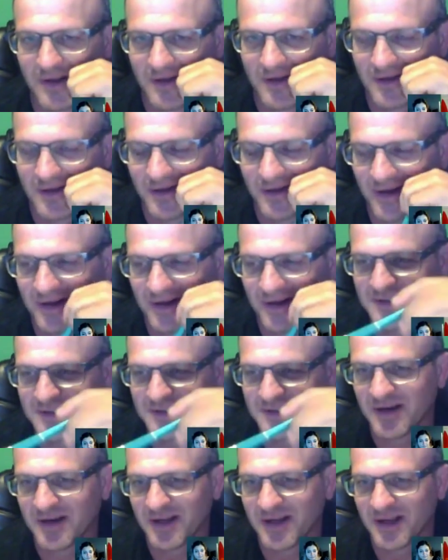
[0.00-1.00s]
I
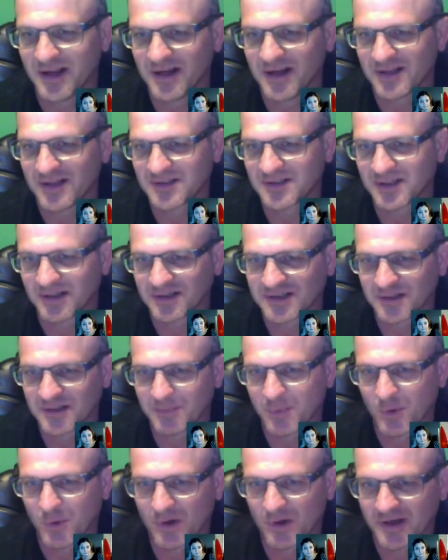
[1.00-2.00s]
sent it in as a
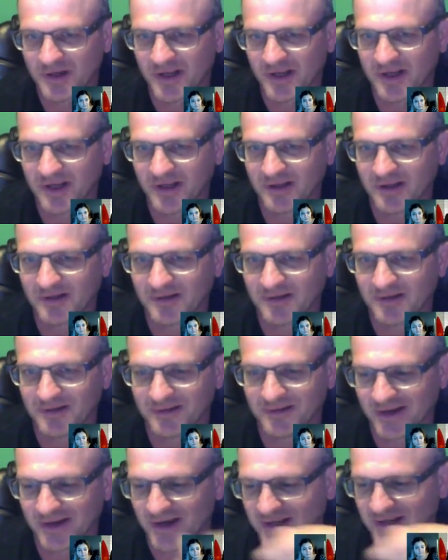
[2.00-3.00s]
support ticket.
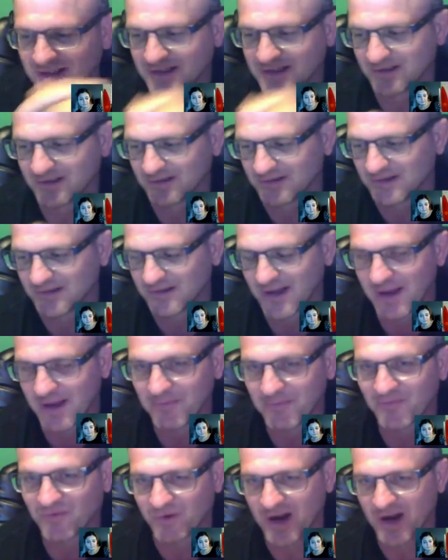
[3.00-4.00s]
Then
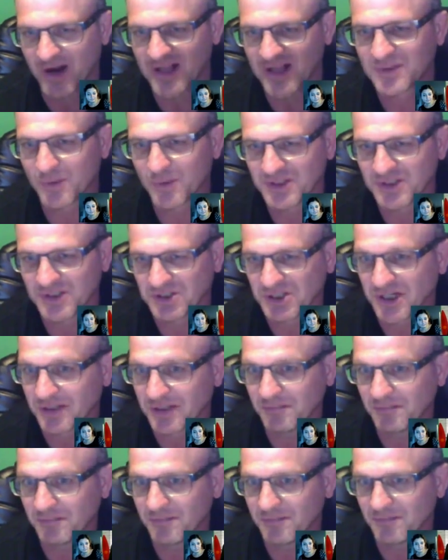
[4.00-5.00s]
I'm friends with
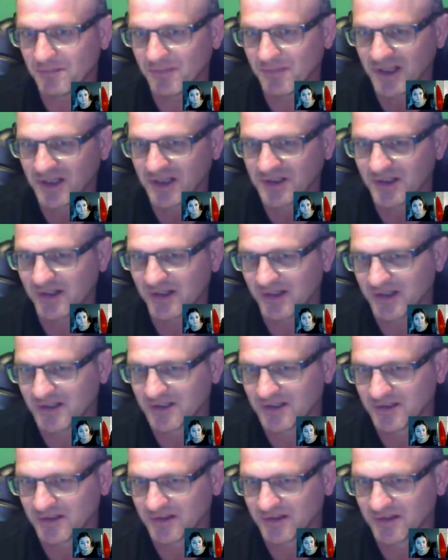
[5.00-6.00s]
Jim
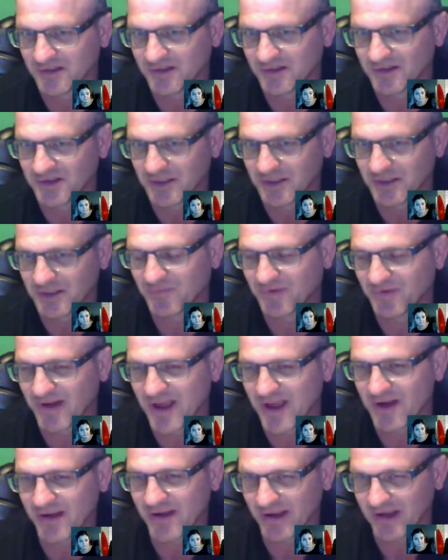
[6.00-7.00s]

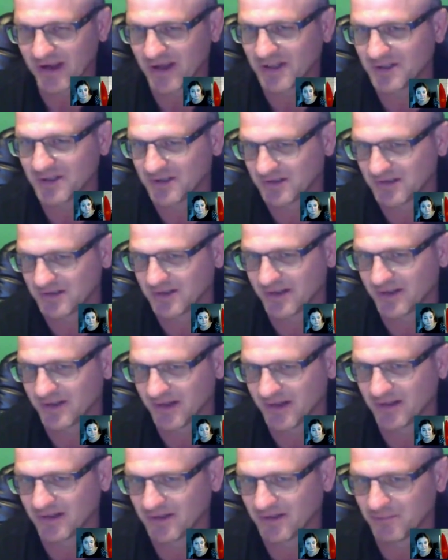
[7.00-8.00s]
Finale
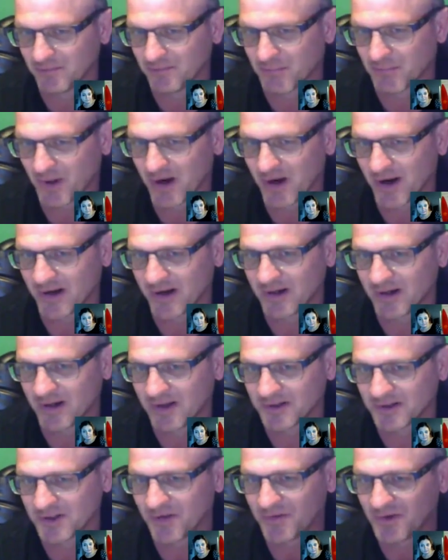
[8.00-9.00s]
and Brian.
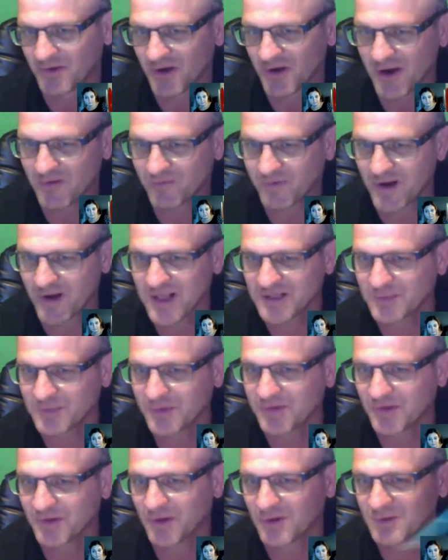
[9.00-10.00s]
So if you're not friends
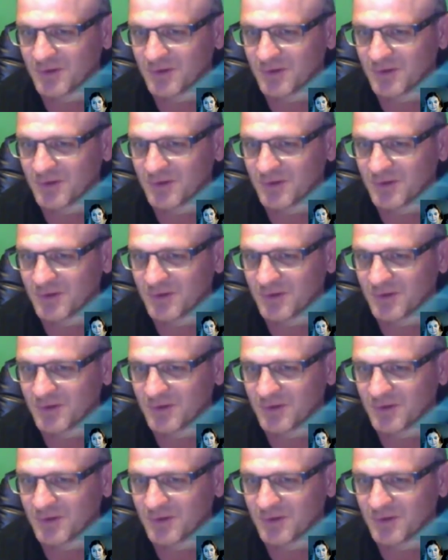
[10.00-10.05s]
with those,